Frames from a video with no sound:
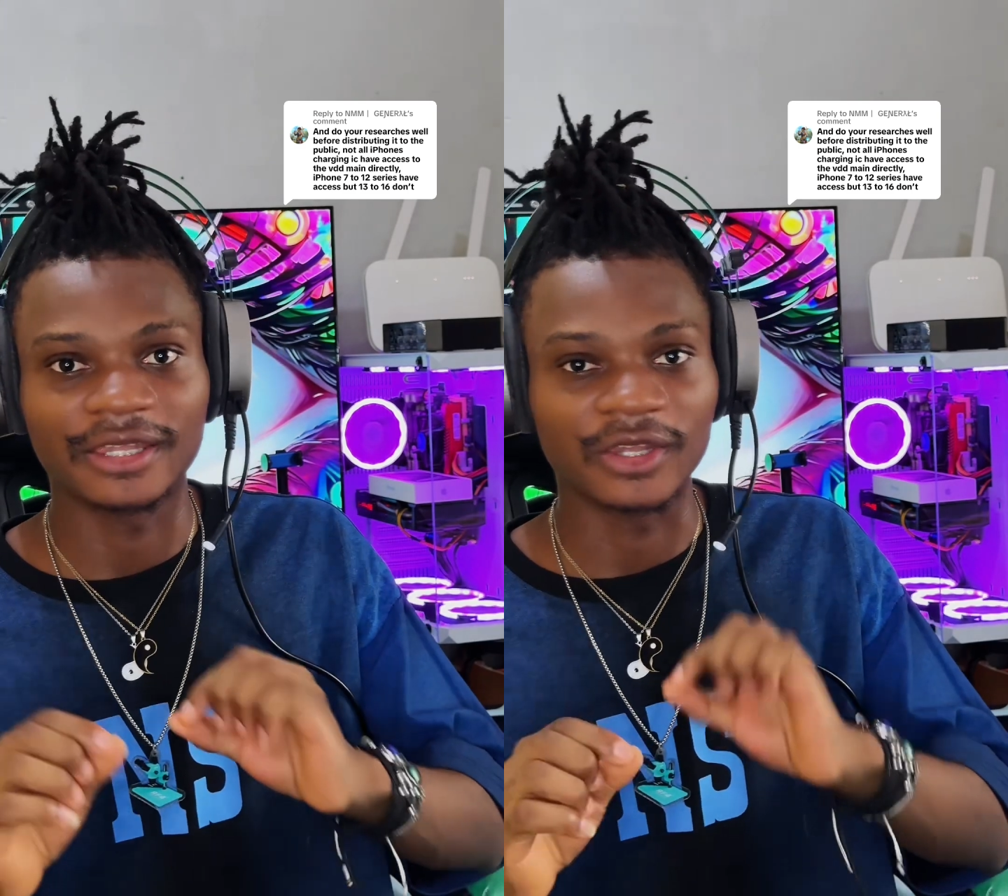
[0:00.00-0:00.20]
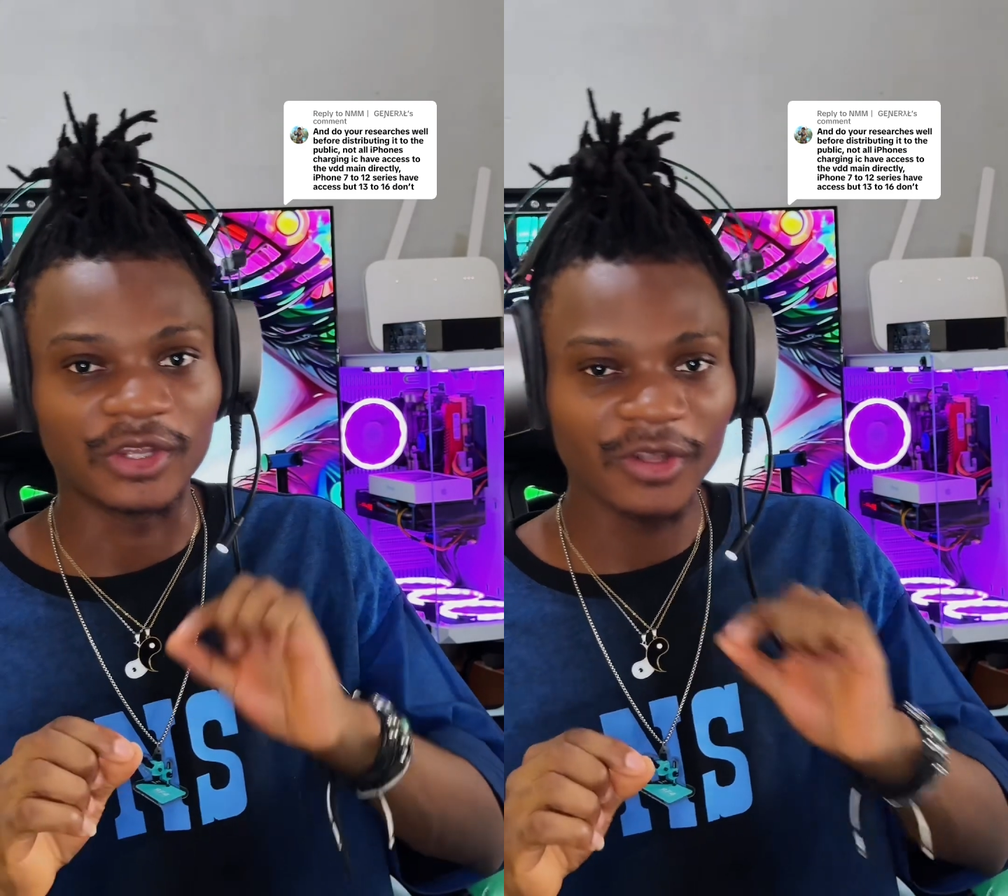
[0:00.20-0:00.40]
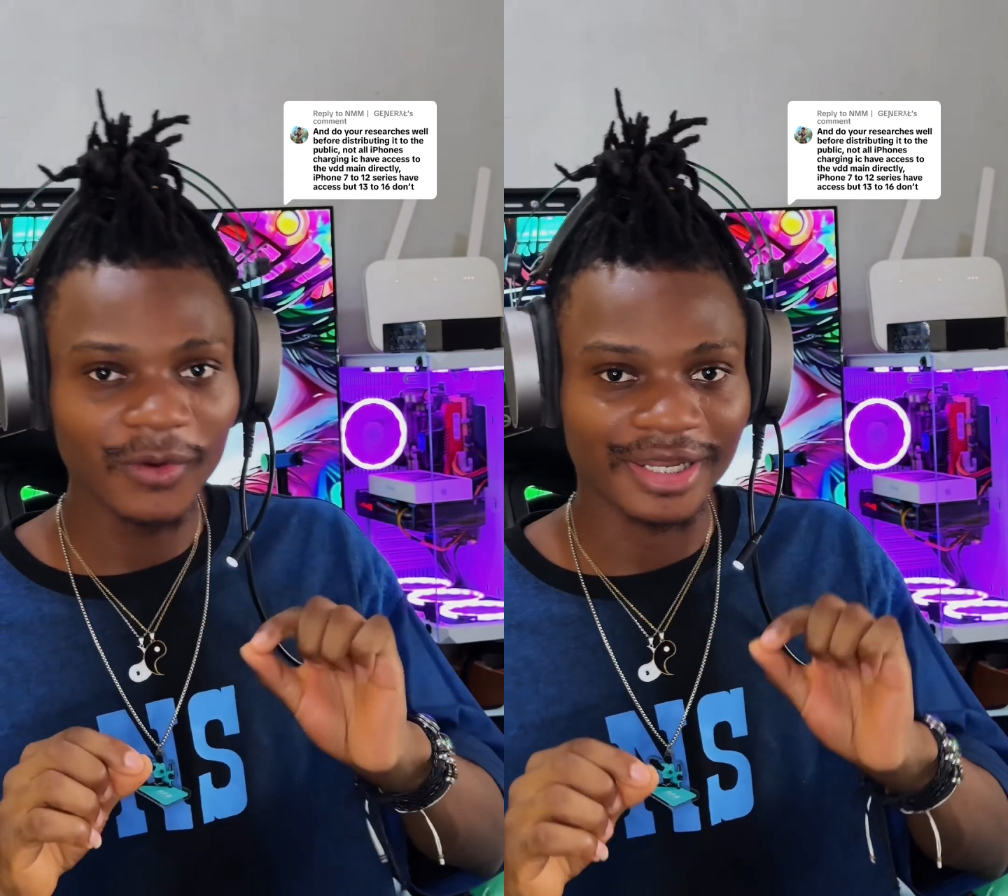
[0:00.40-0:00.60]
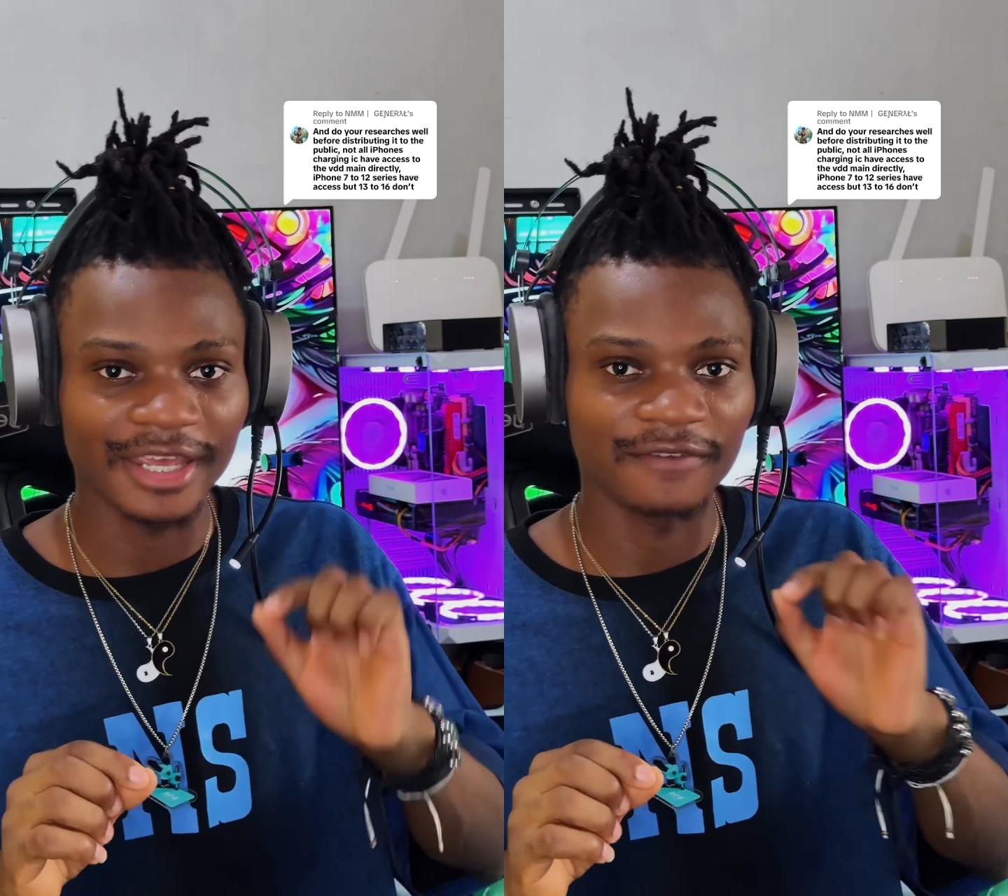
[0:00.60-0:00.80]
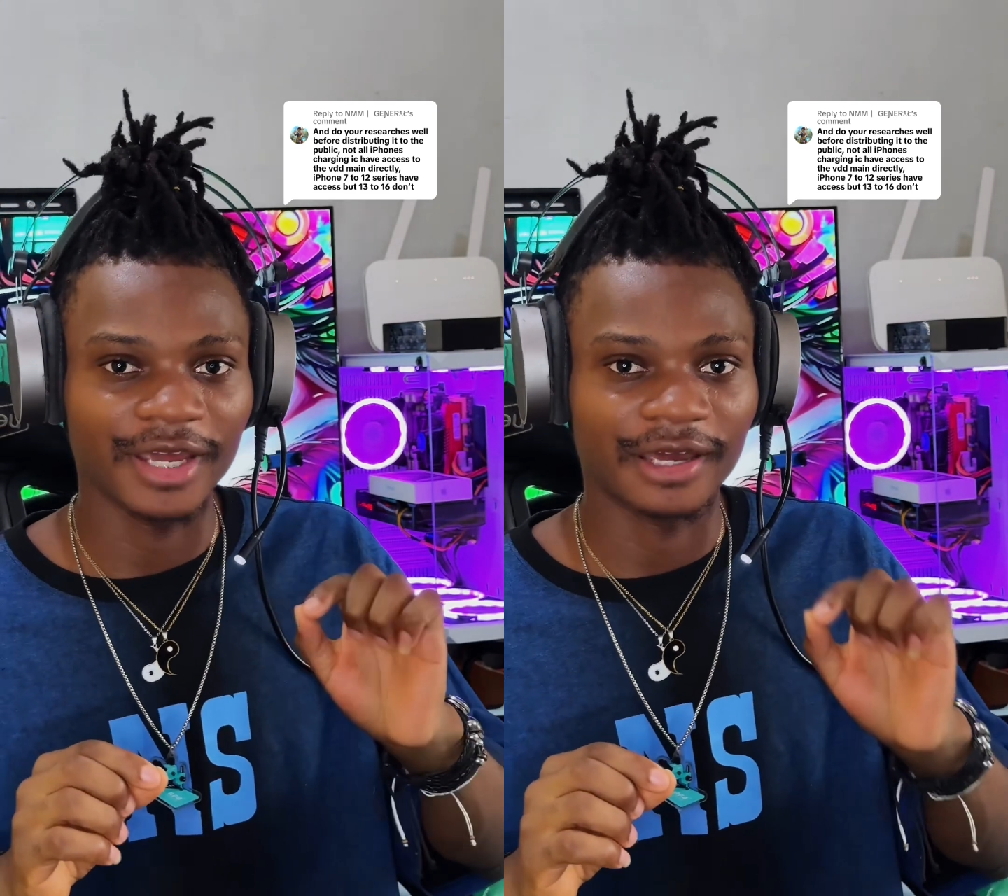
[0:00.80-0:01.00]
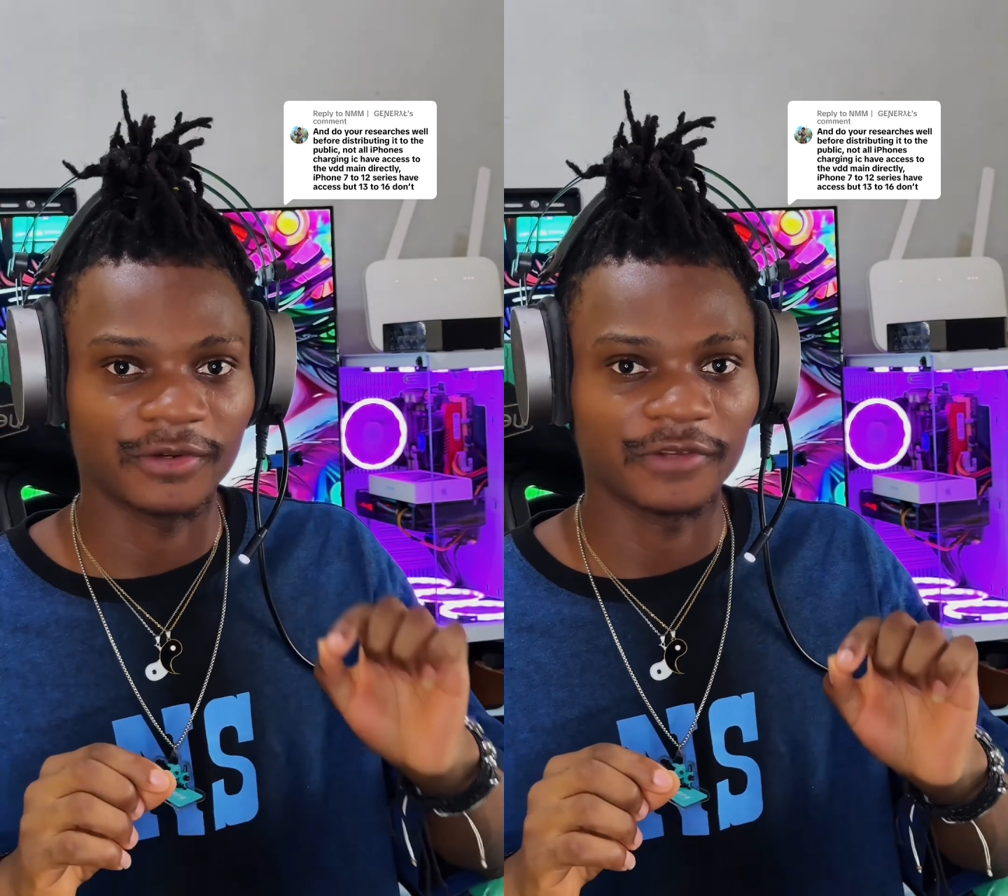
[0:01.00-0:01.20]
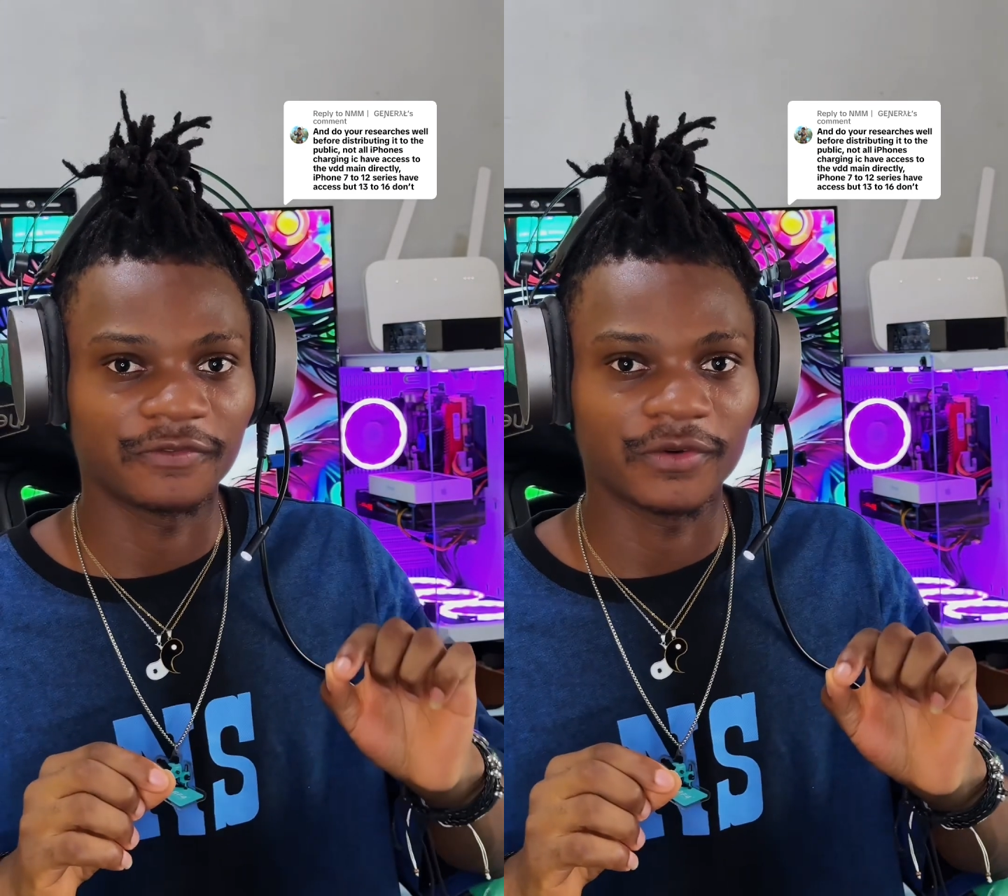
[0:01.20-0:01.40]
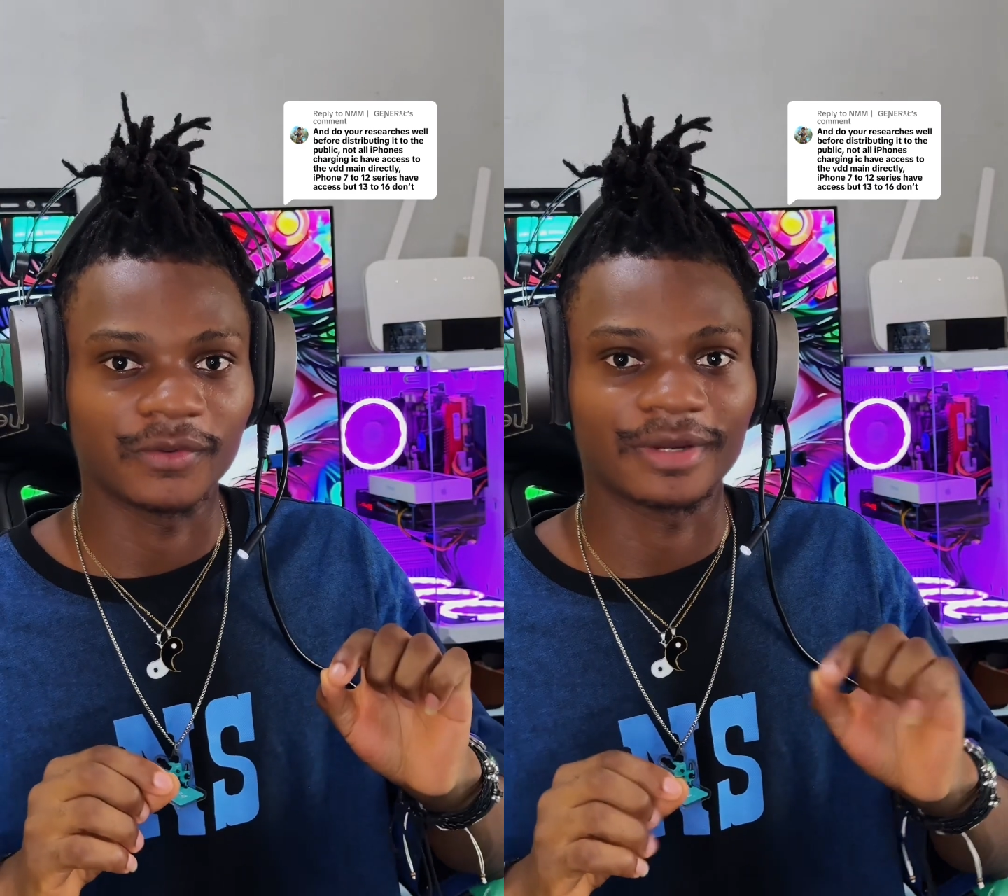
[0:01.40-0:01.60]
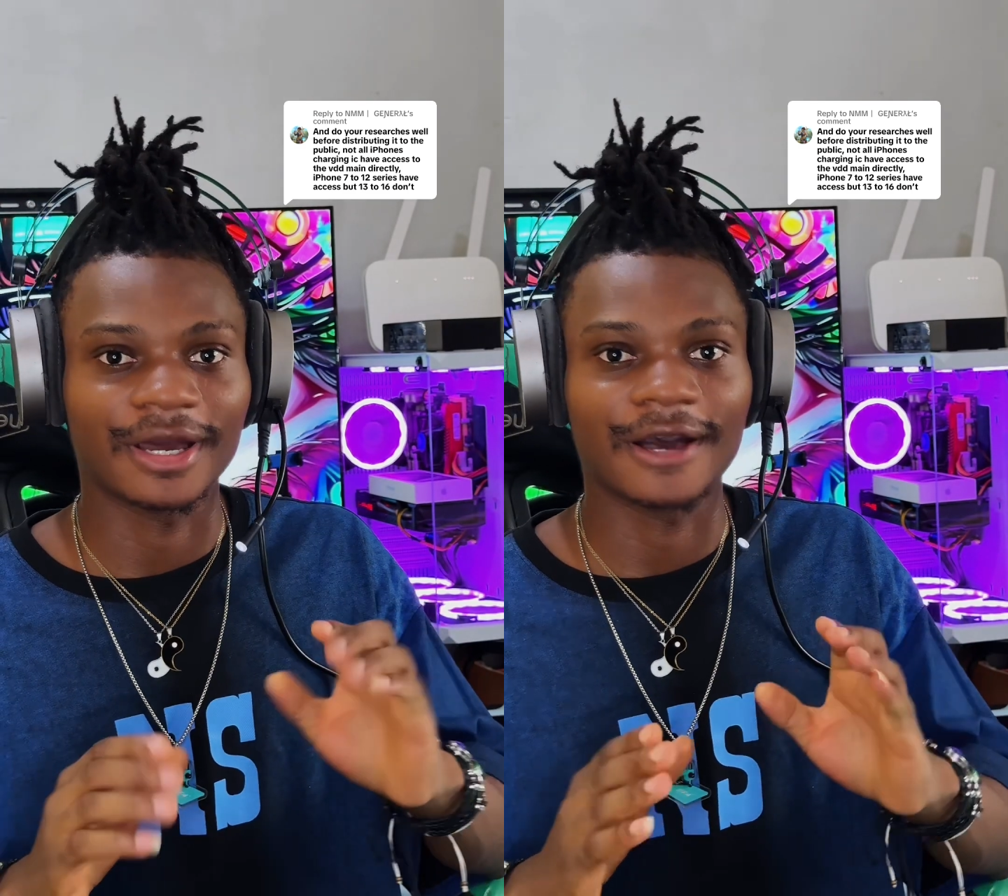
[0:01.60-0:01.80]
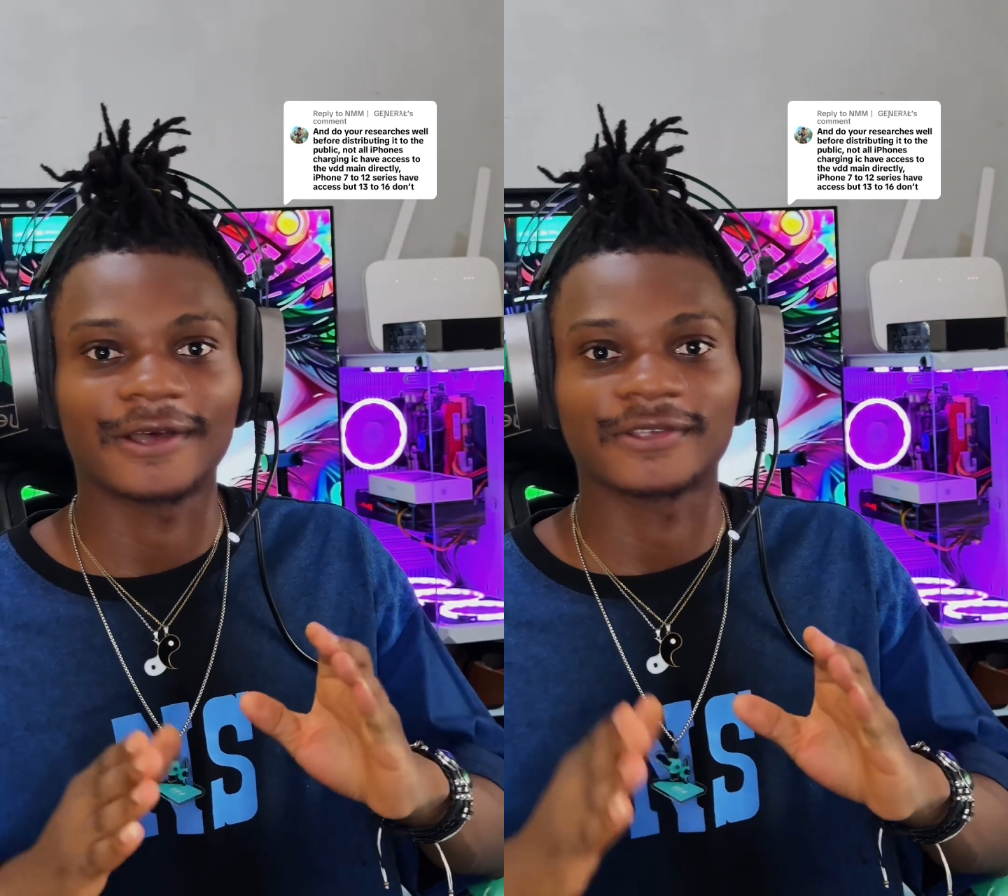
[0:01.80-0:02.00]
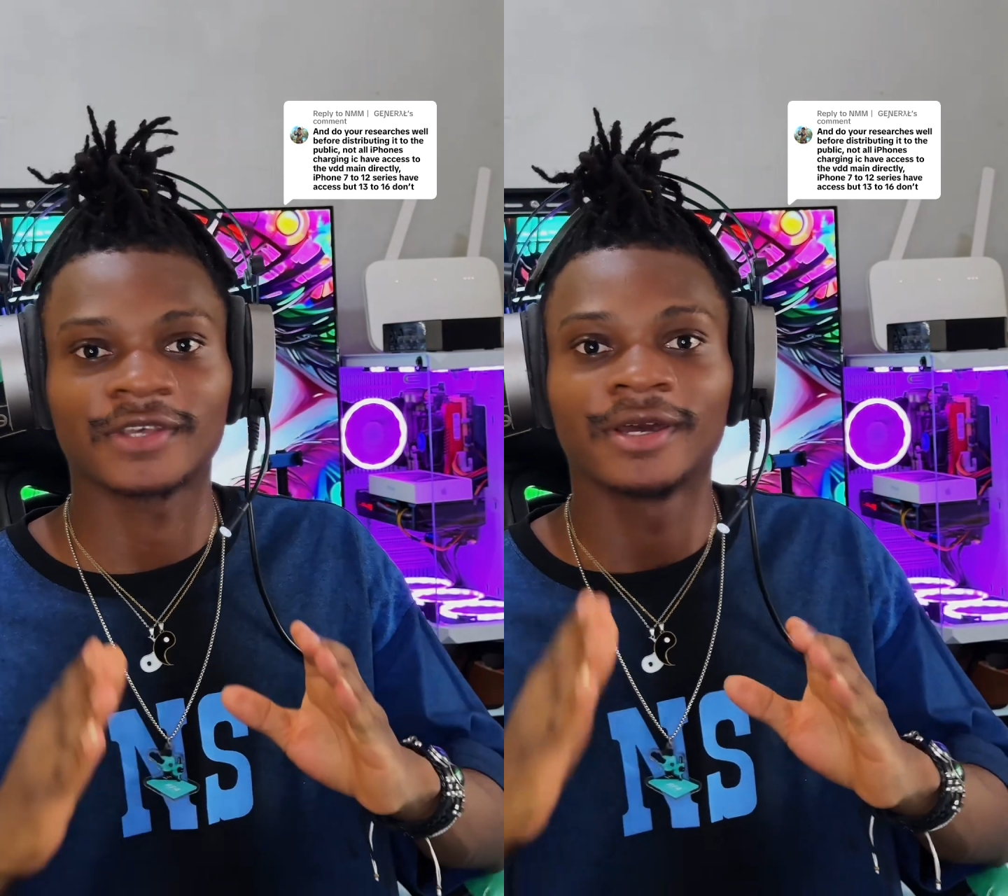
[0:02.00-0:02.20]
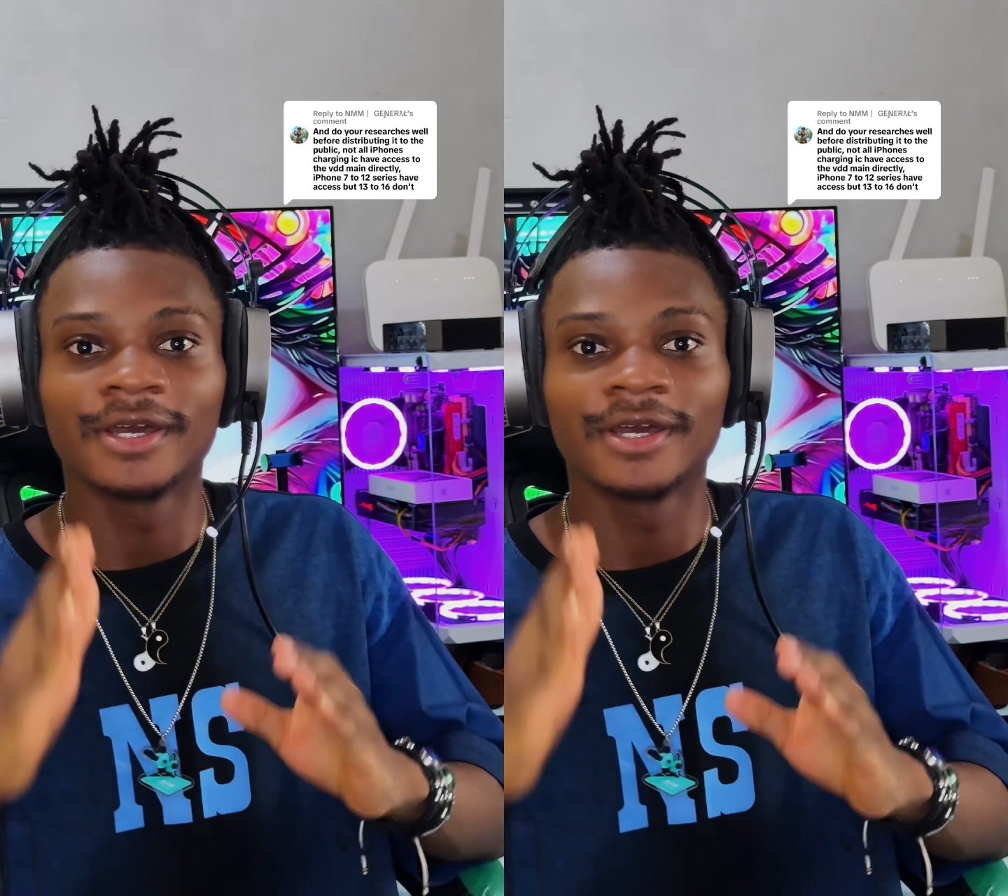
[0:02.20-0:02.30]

not every Android phone has